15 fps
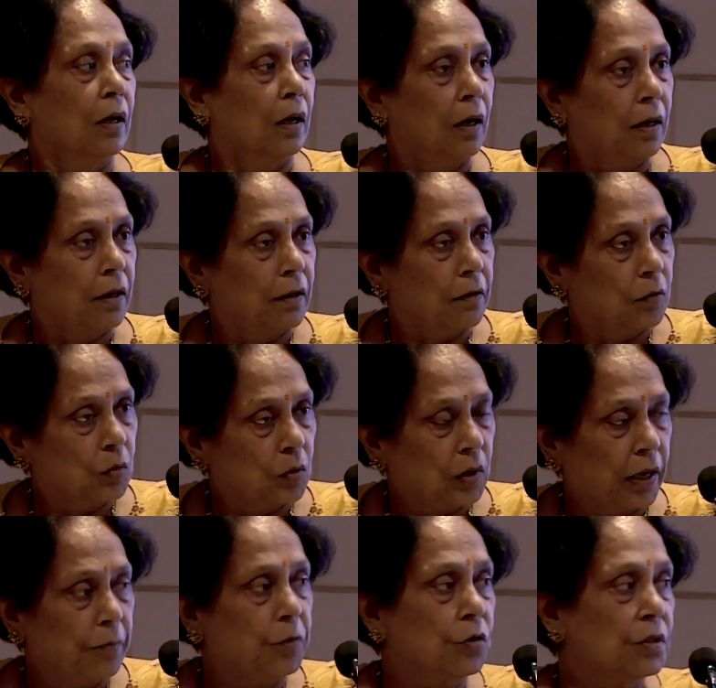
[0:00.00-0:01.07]

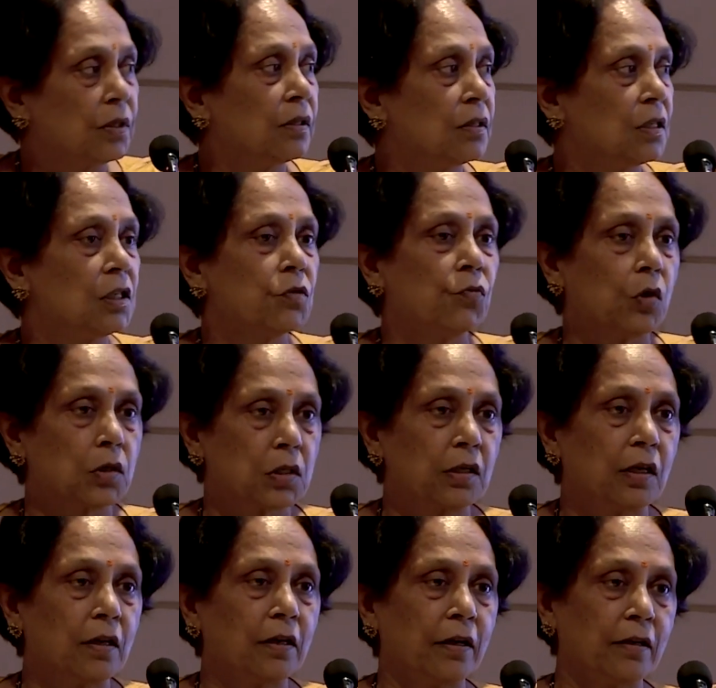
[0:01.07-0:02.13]
Amniocentesis was
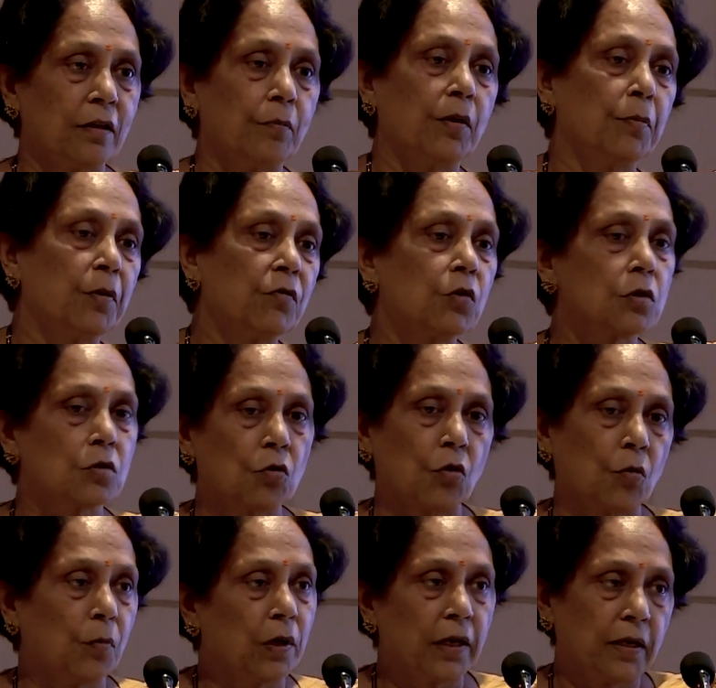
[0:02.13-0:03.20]
done and the baby was
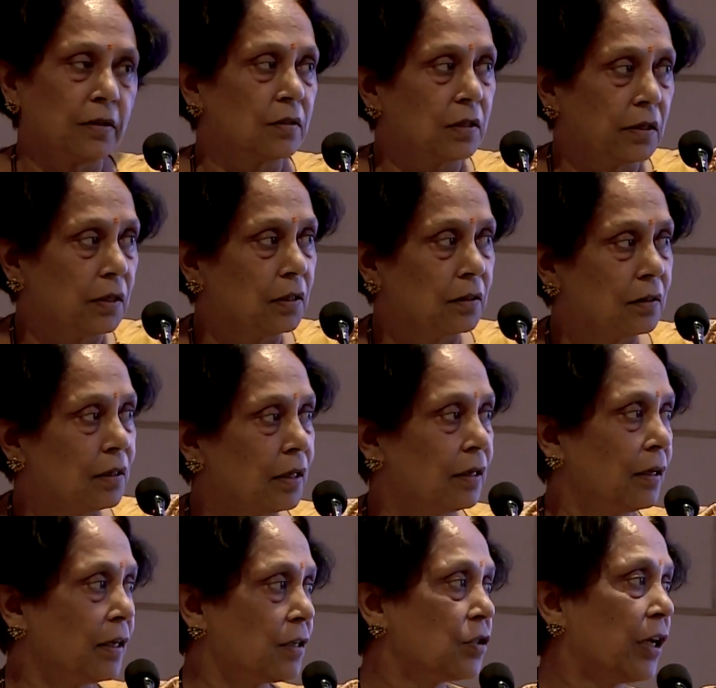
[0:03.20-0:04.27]
normal, and then
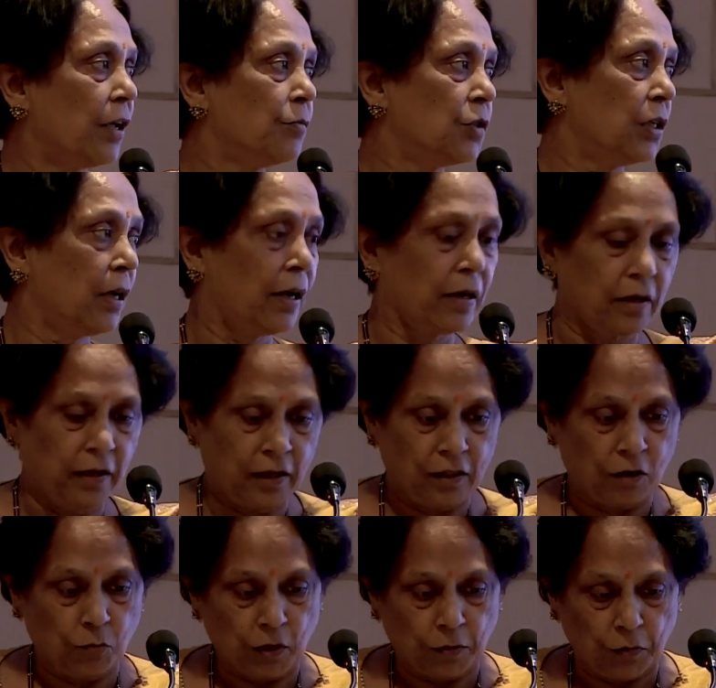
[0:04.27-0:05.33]
next time she had a
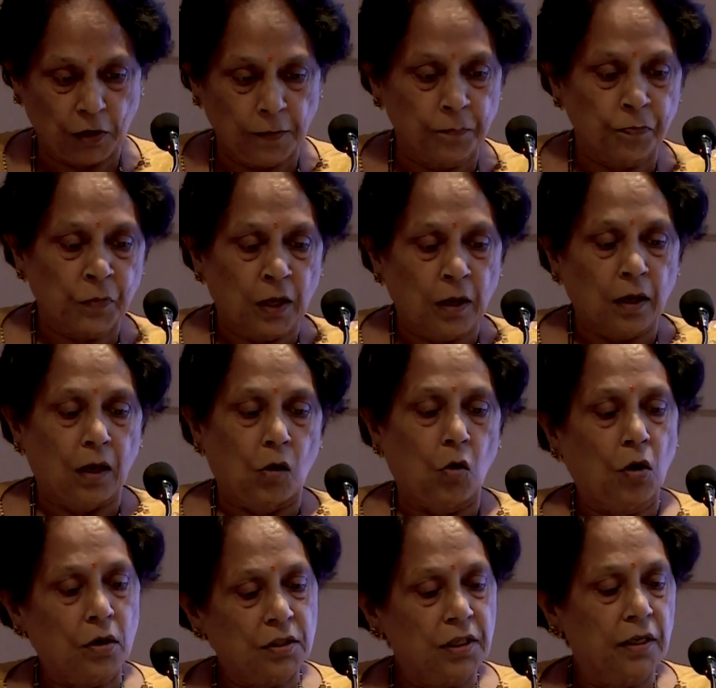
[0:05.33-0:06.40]
healthy baby.
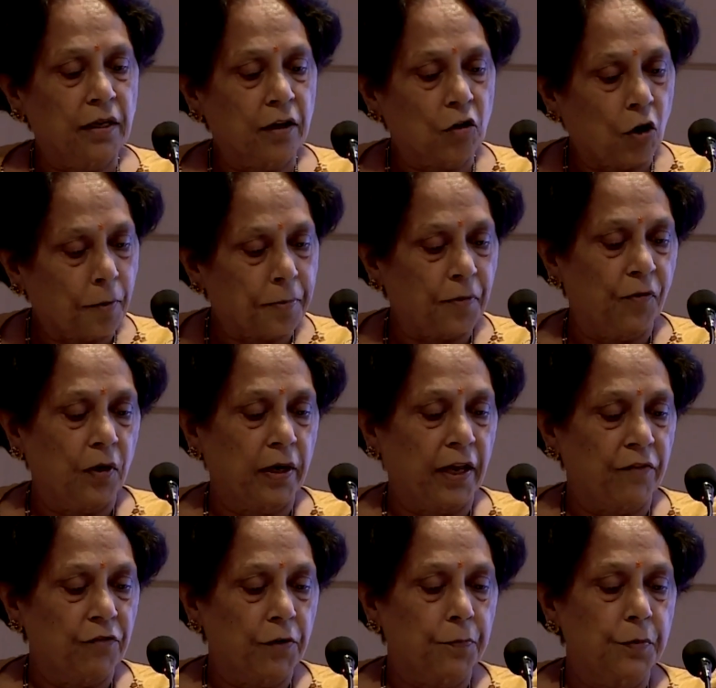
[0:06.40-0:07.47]
Or she can opt for
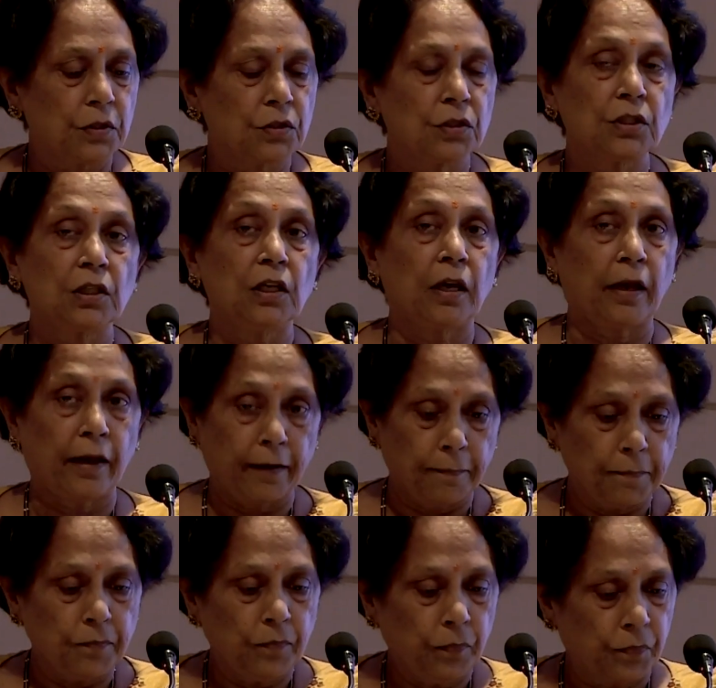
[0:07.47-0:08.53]
IVF
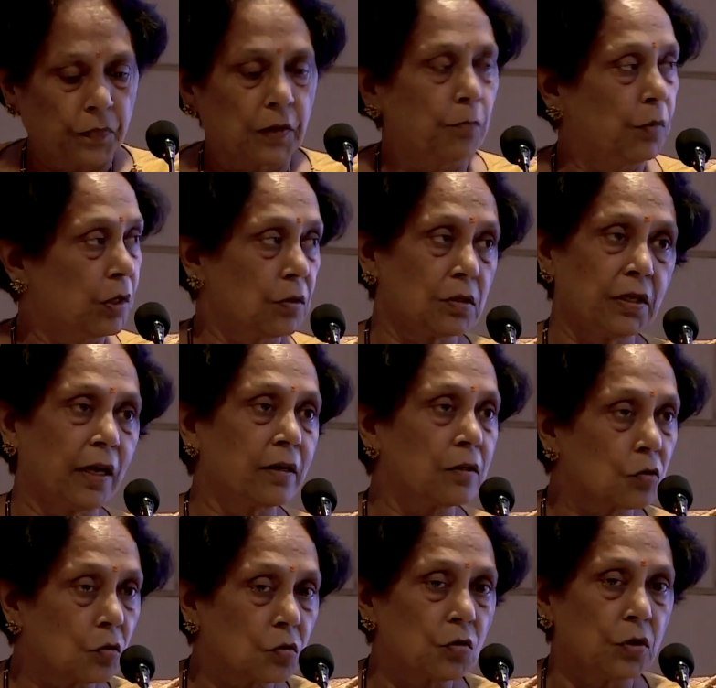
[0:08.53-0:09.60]
PGT-M because that is
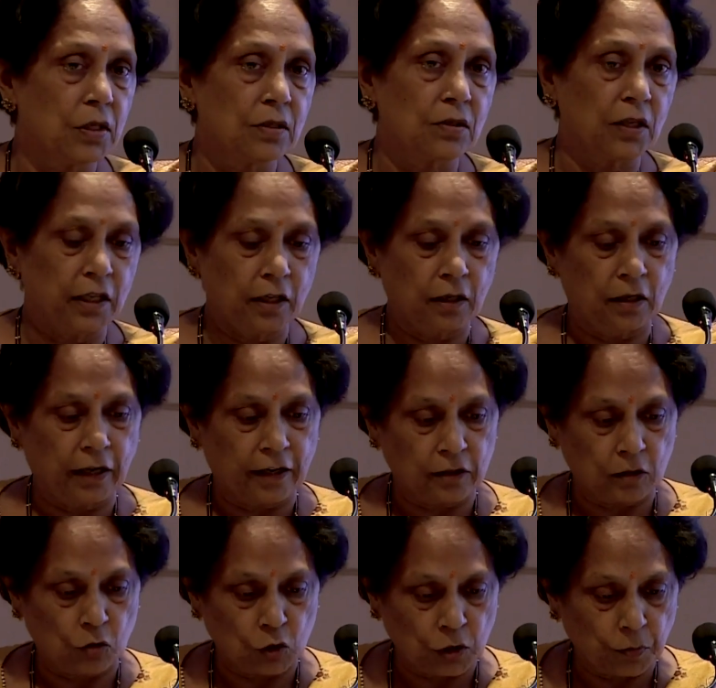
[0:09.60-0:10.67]
also easily
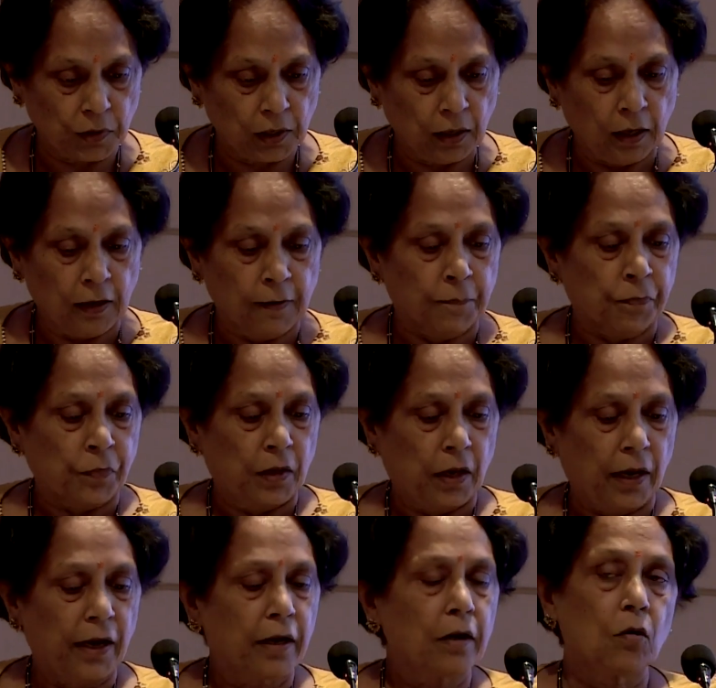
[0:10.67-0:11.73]
diagnosable,
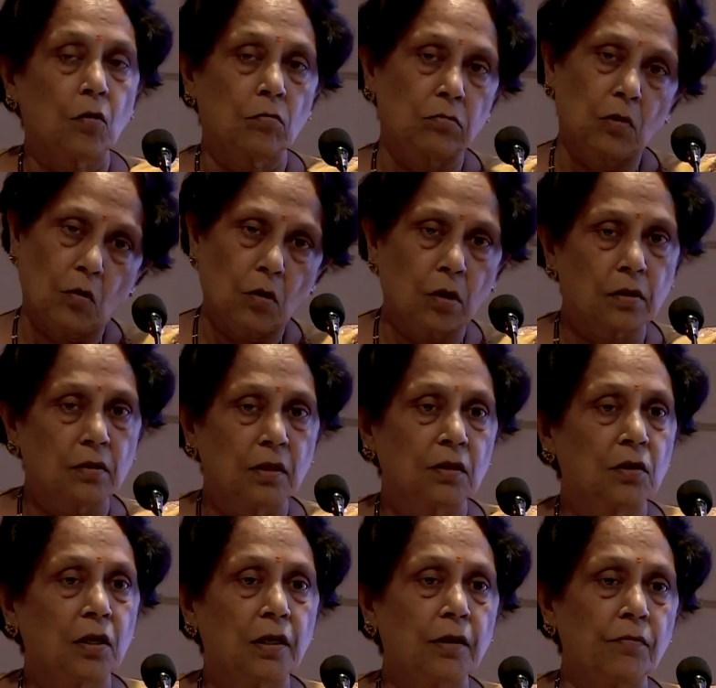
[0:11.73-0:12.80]
and or the
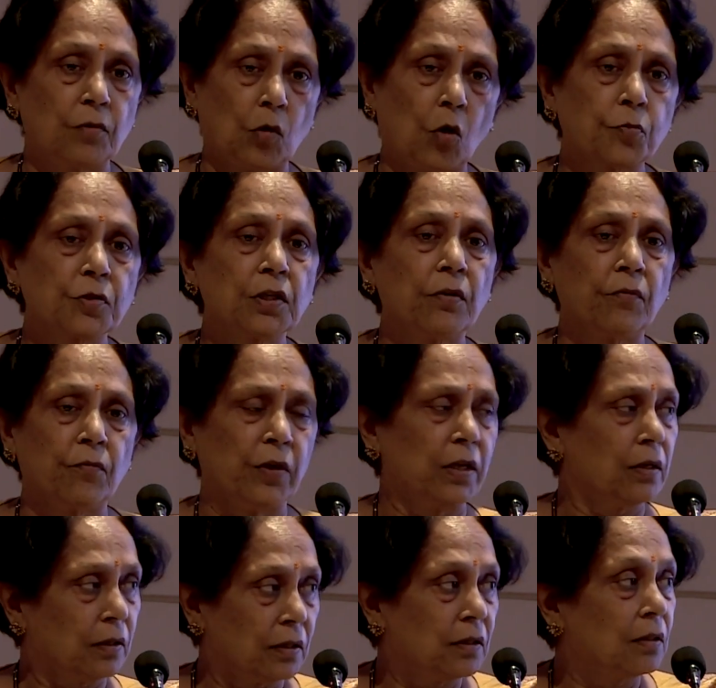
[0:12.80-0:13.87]
third option when
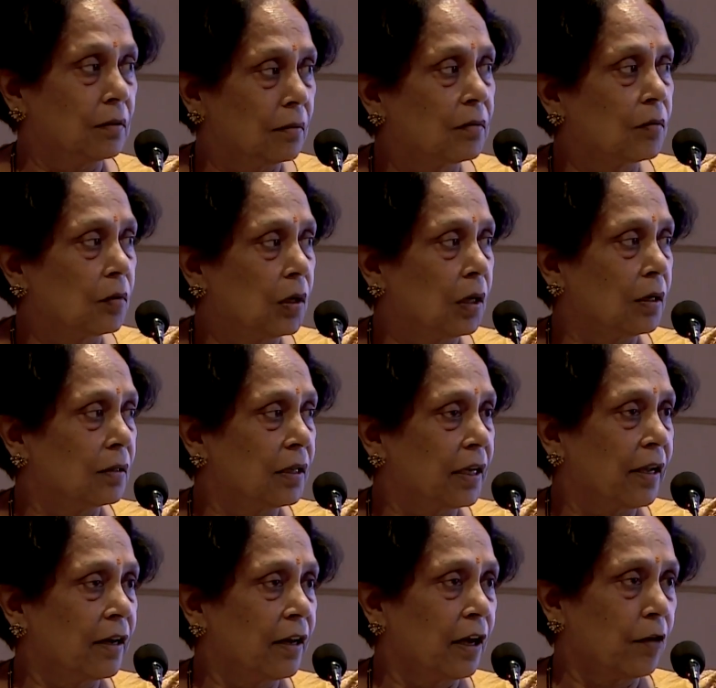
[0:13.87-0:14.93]
they
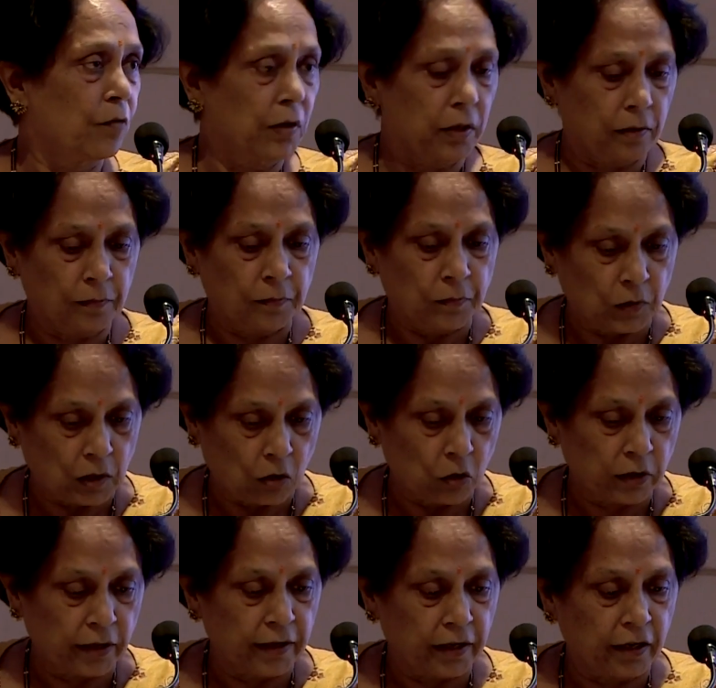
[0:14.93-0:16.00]
can have an
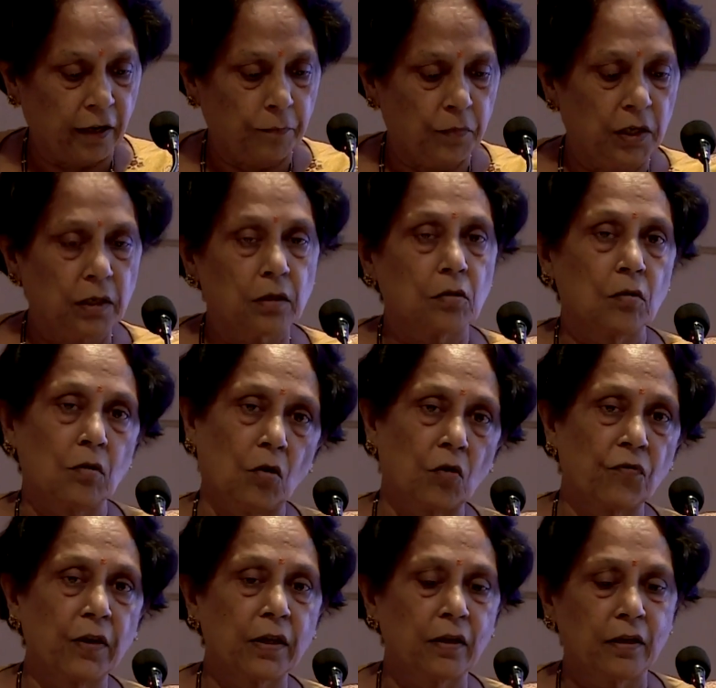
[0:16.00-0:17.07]
alternate gamete, or
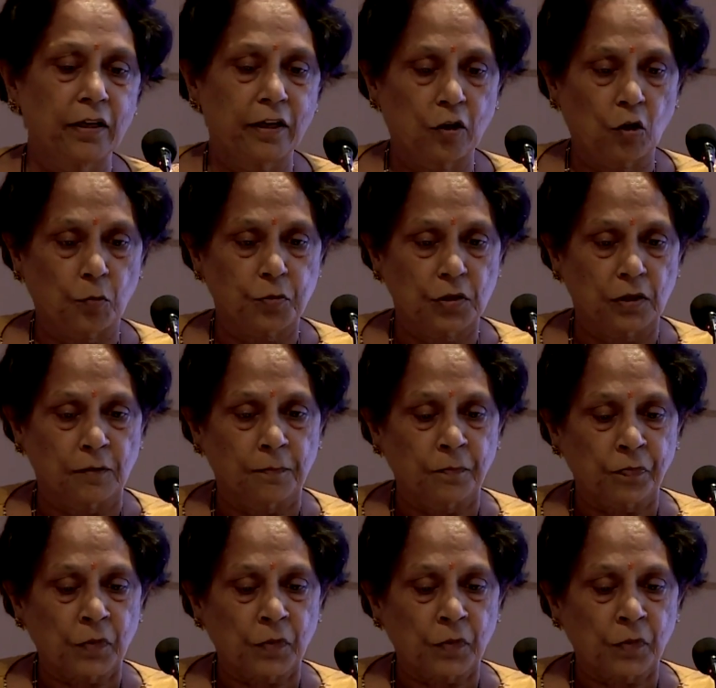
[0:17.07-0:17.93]
finally adoption.